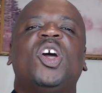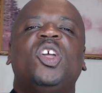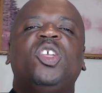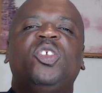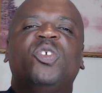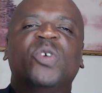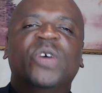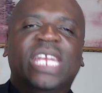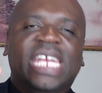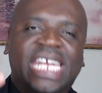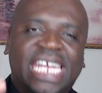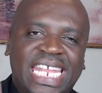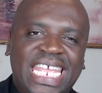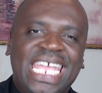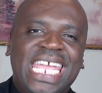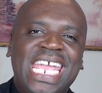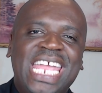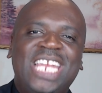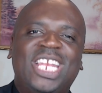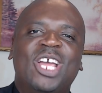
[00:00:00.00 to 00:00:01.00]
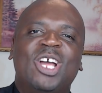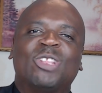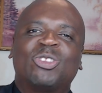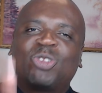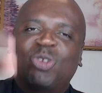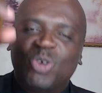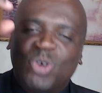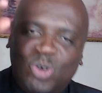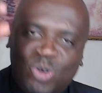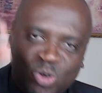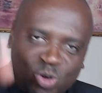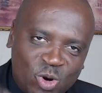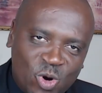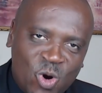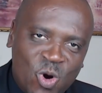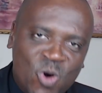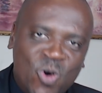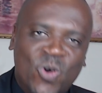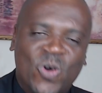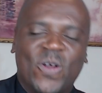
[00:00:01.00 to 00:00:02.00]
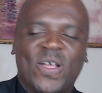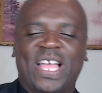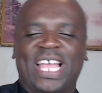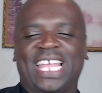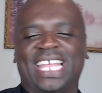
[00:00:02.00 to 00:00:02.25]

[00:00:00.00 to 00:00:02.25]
you need to grow.